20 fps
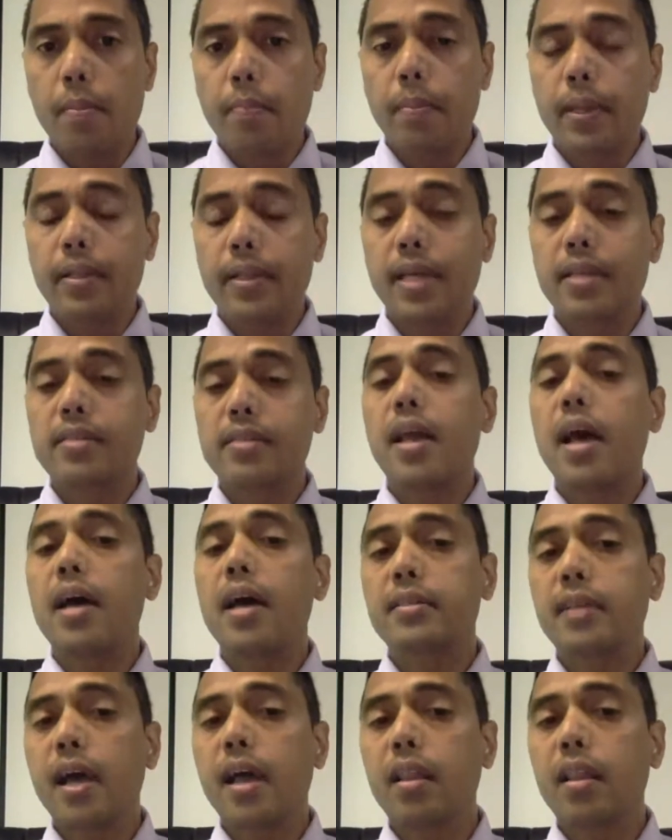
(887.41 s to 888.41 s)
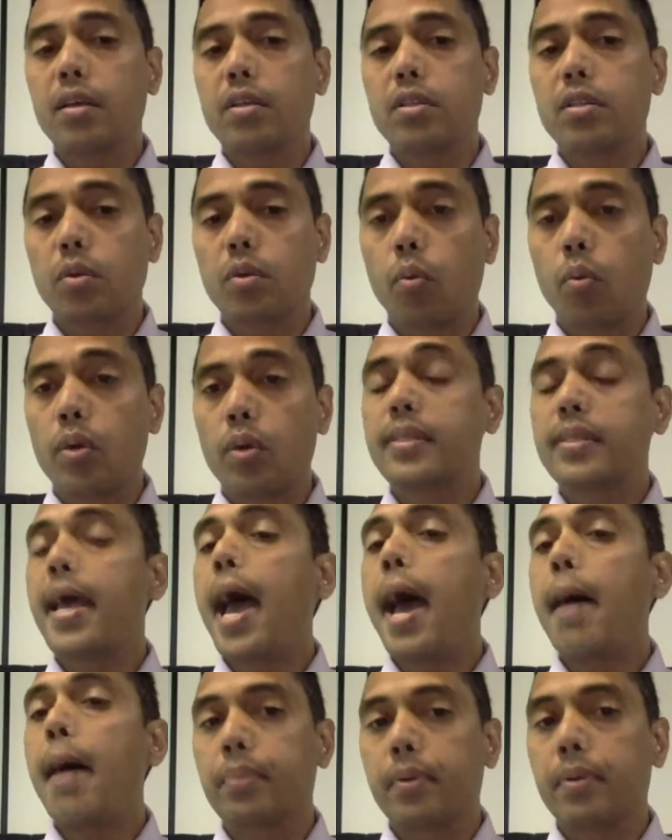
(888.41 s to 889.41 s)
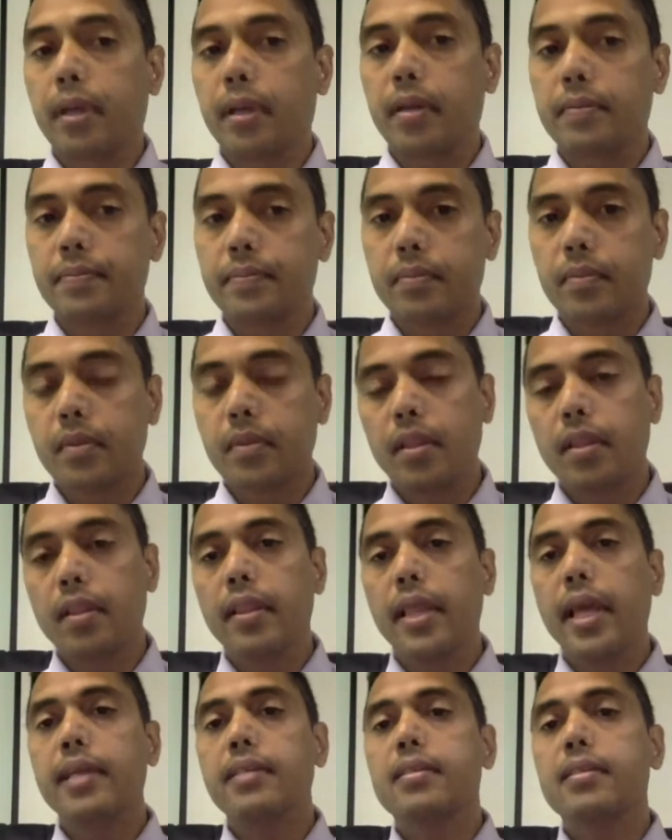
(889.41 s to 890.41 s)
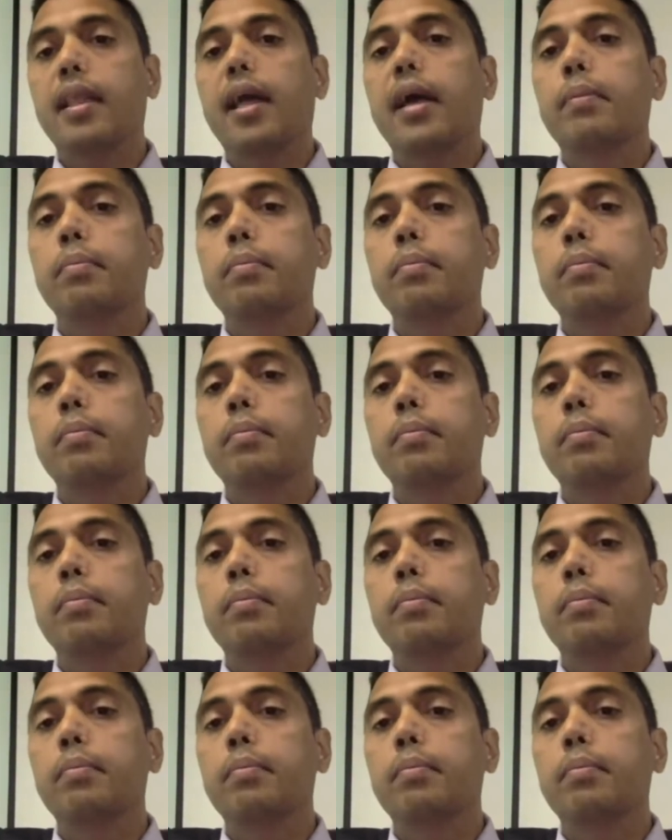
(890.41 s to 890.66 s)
but does not tell us what's happening. Next slide,